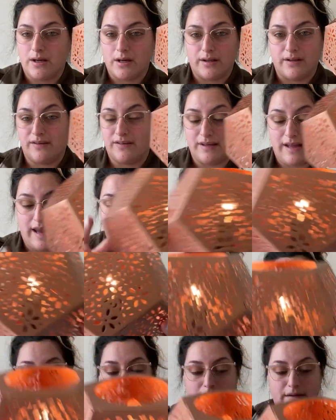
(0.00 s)
a stand
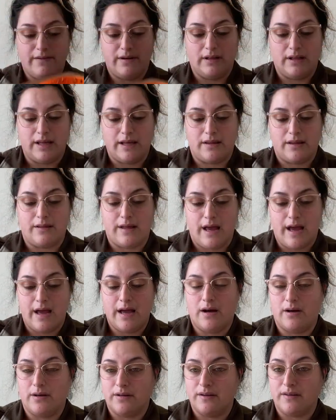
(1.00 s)
and you have it like
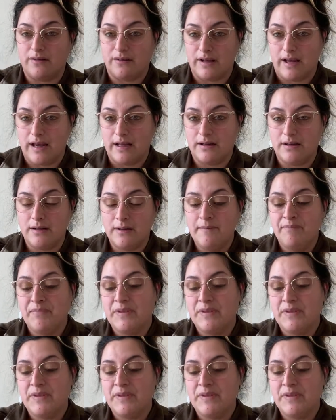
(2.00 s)
that on the stand,